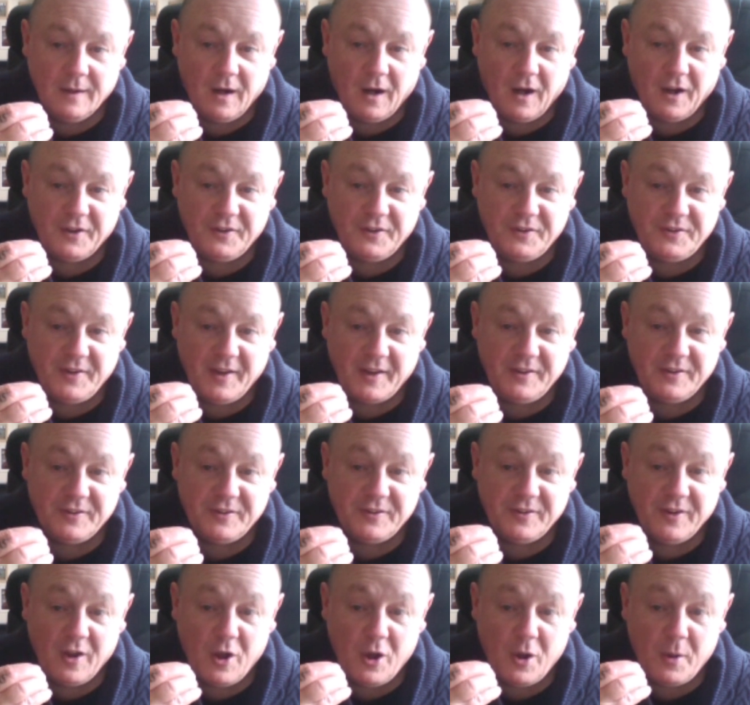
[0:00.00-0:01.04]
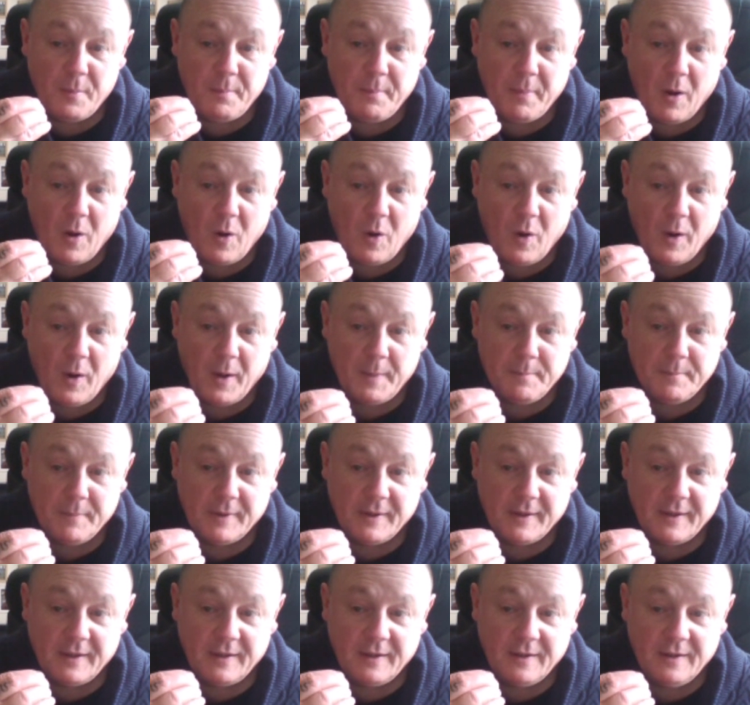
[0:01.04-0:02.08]
I sense her behind
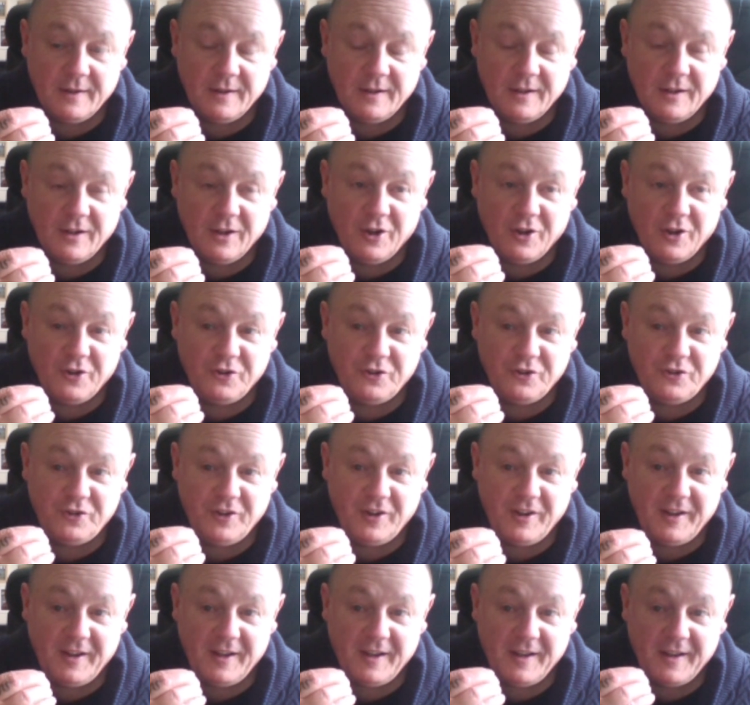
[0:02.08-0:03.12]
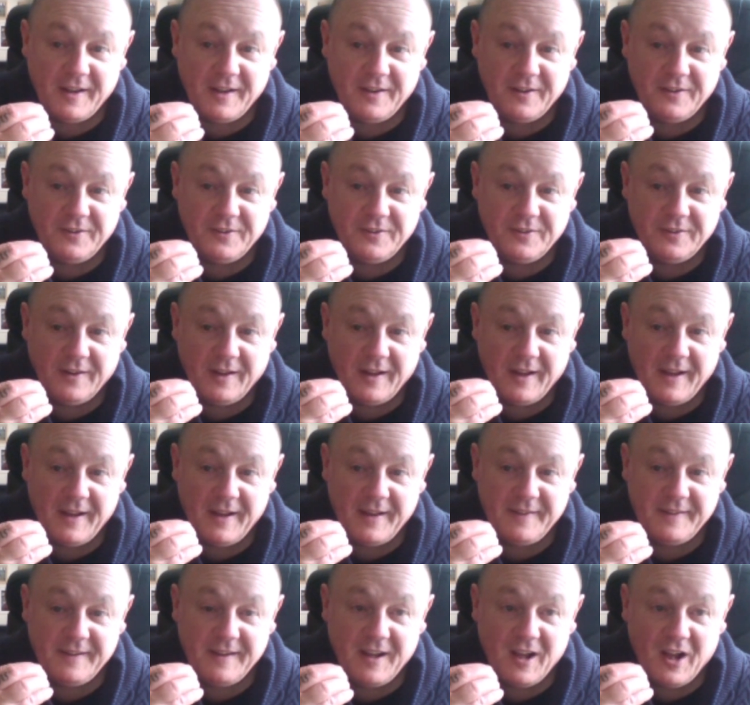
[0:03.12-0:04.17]
me. She is
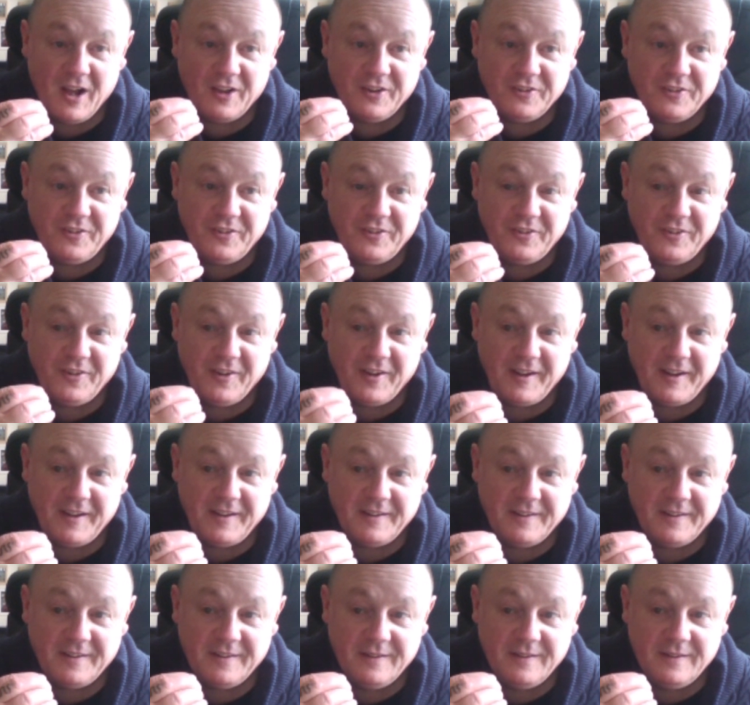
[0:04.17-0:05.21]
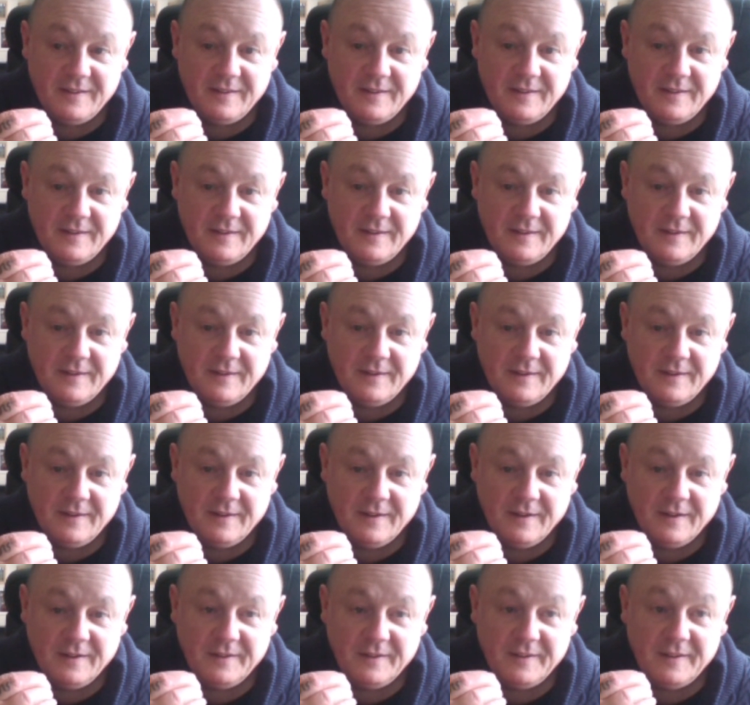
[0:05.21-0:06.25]
in the unseen,
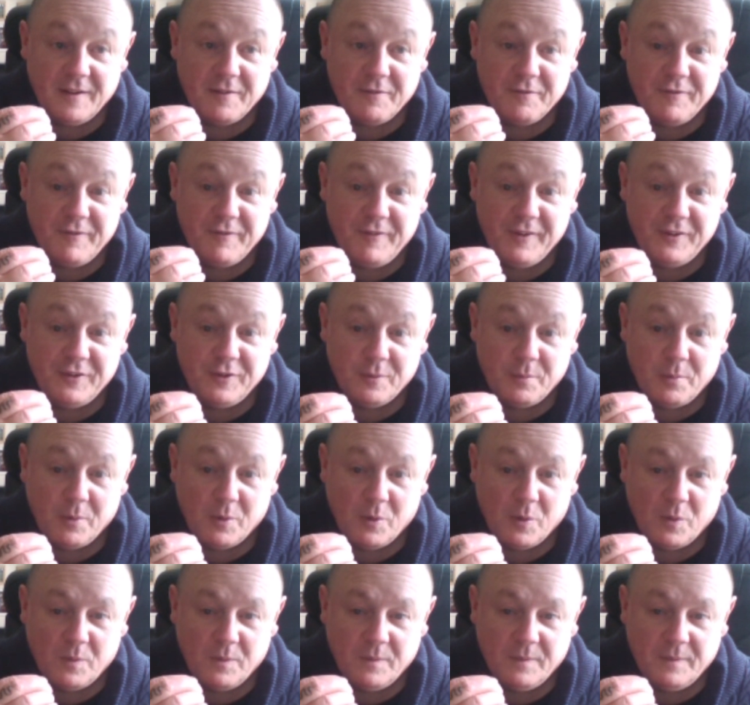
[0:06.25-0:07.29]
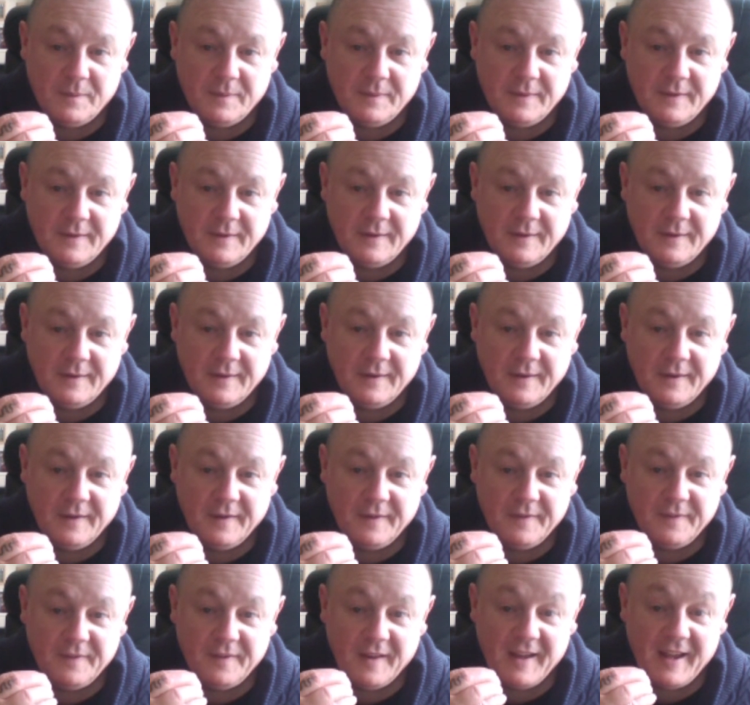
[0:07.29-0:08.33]
the invisible,
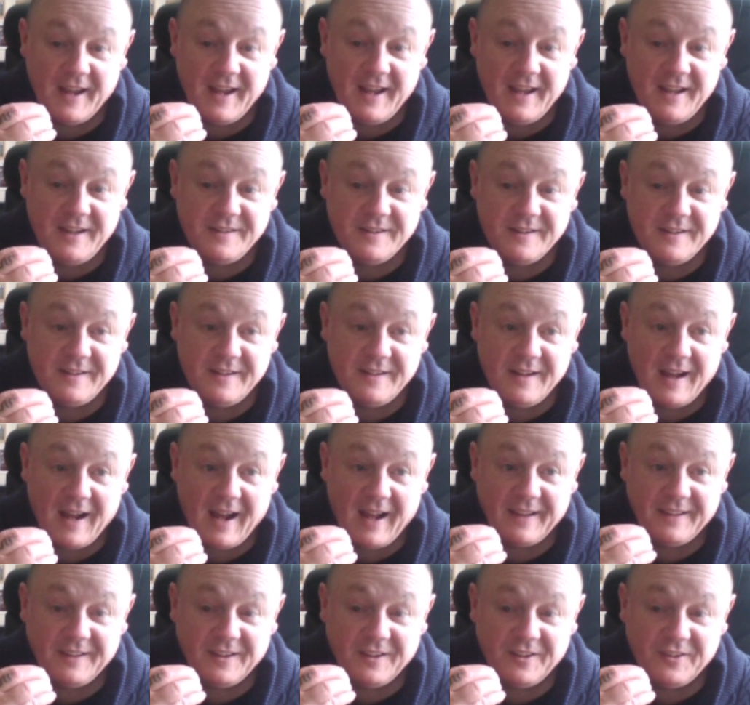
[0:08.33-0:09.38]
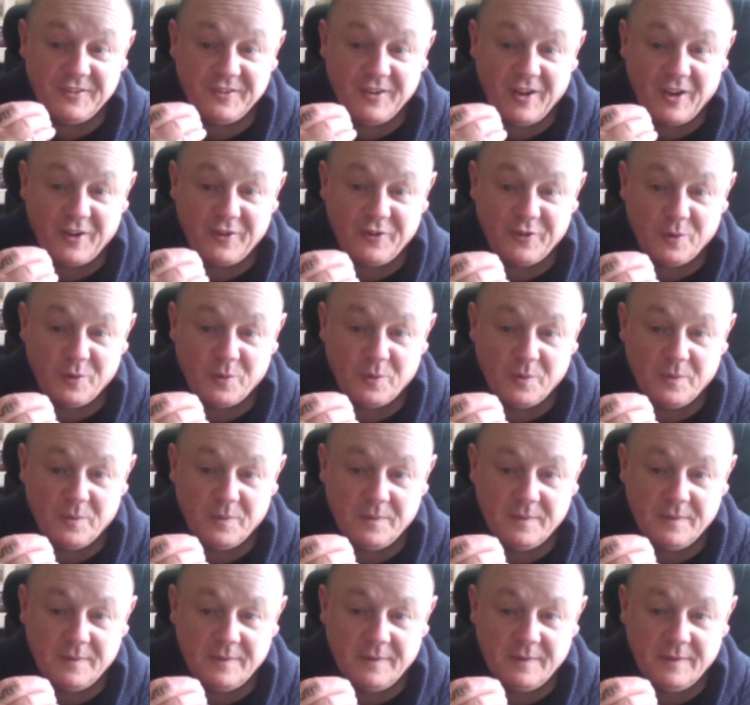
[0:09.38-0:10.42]
the hidden and the subtle.
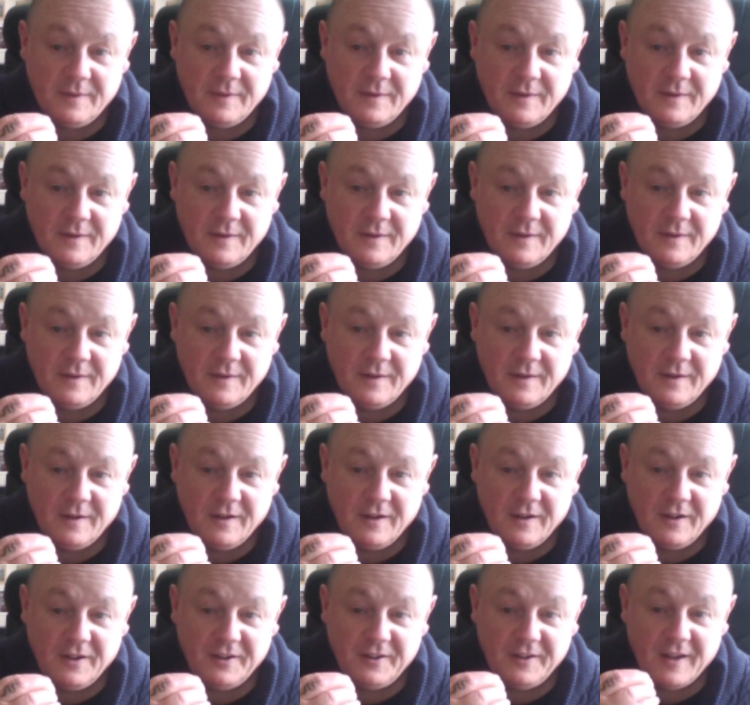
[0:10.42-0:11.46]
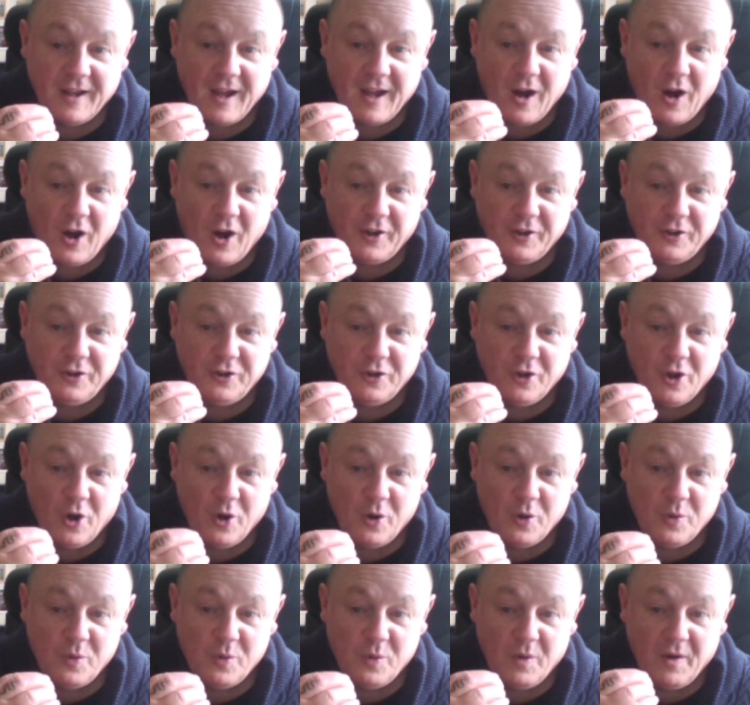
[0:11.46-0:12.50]
Yet I
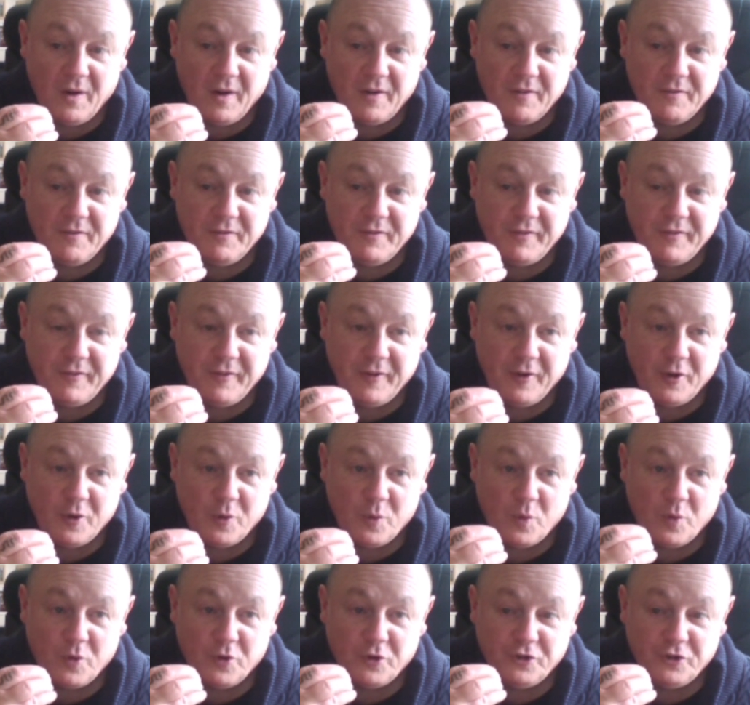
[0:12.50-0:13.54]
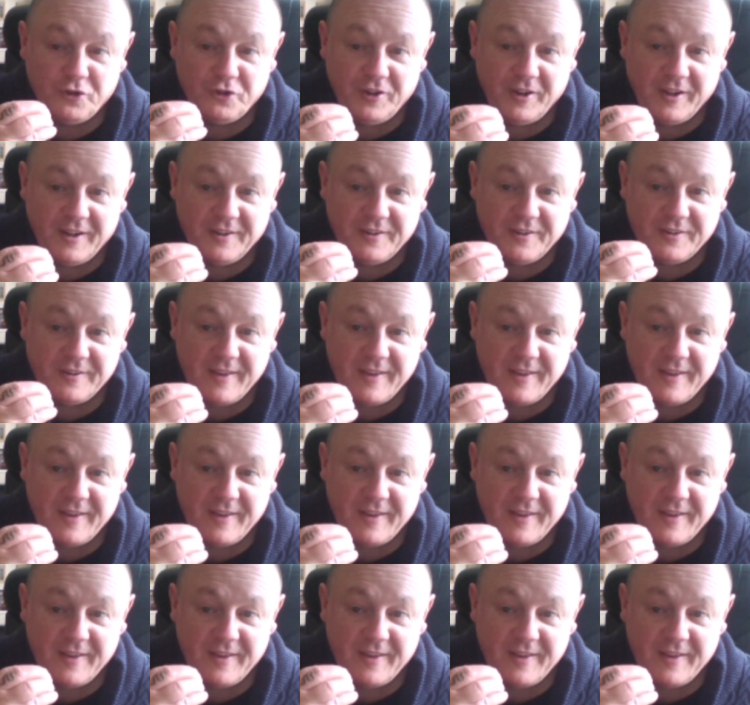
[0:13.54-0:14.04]
know and feel she is